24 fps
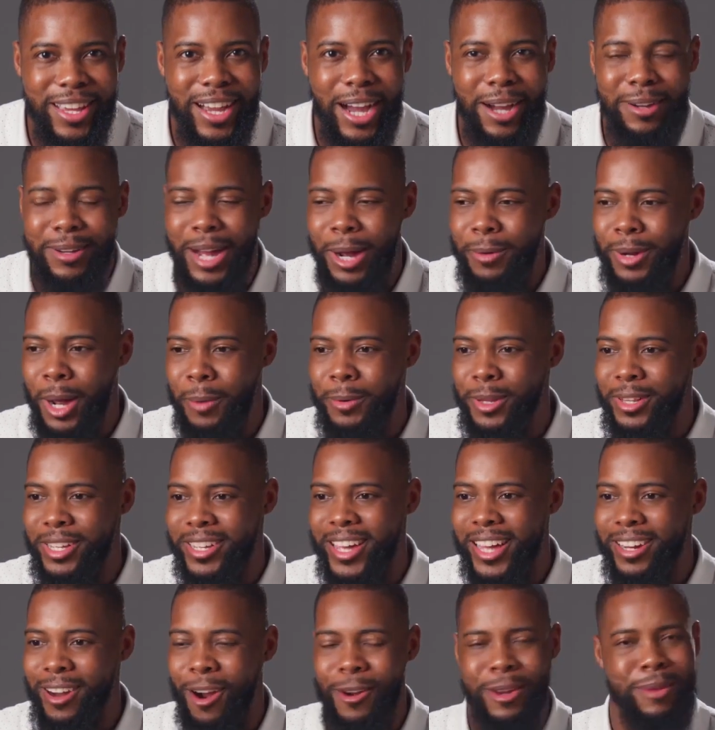I want to look
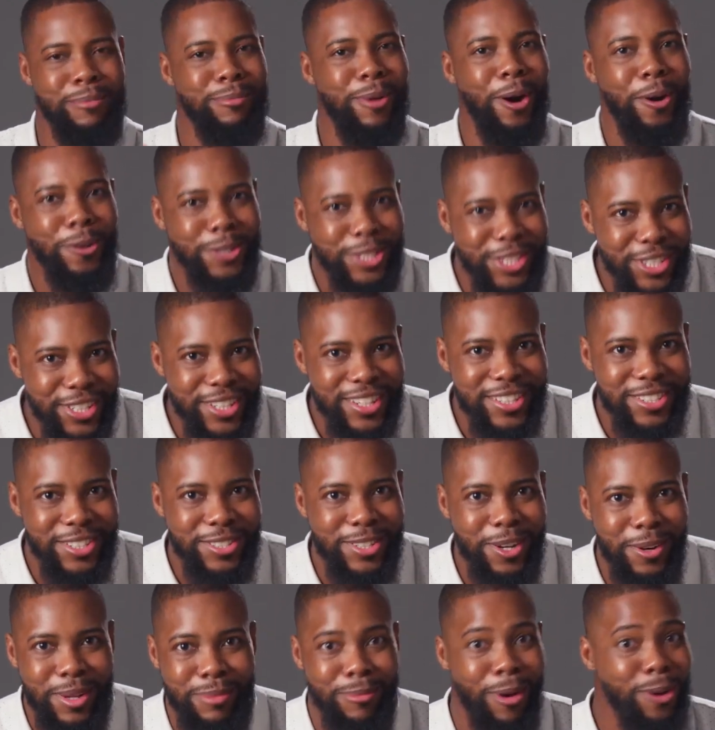at our emotions, you
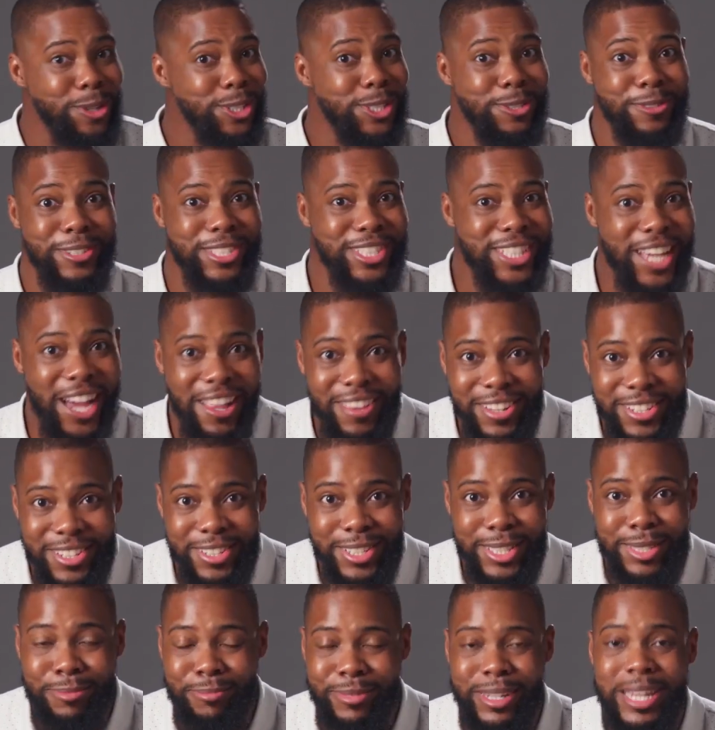know, emotional
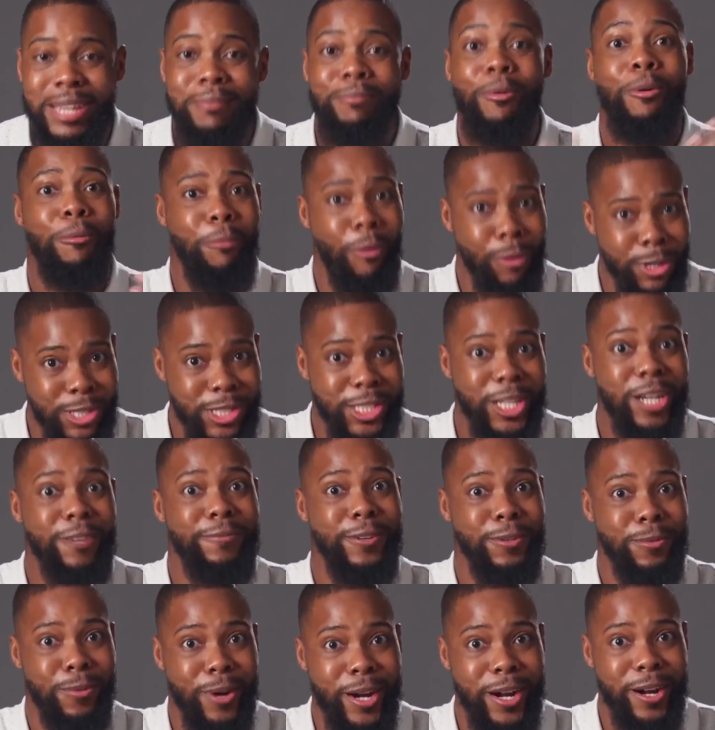intelligence, be more
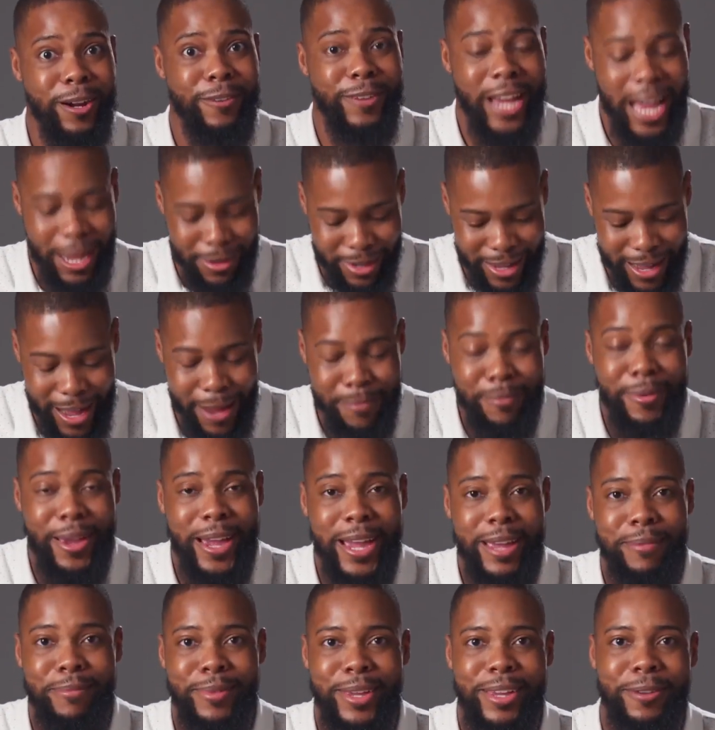self-aware of how God
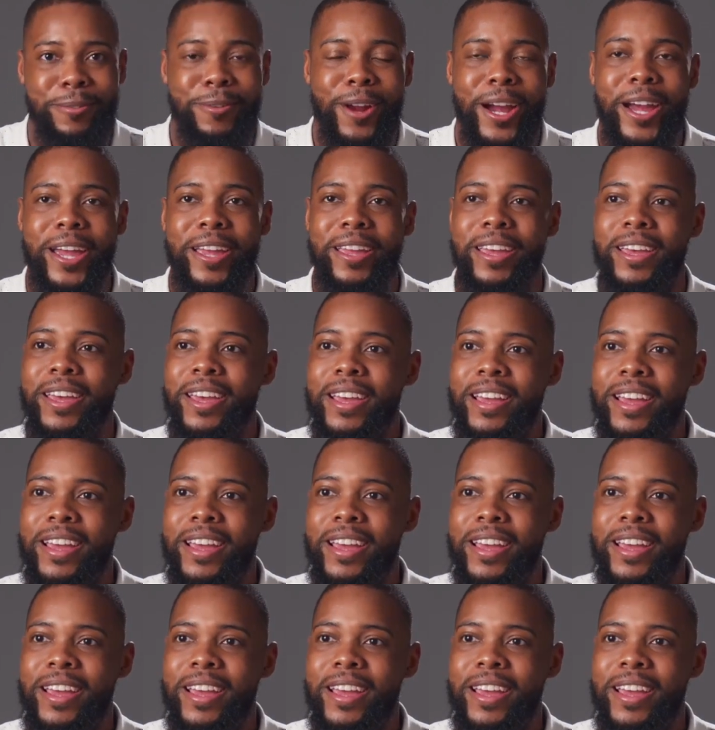made me, right?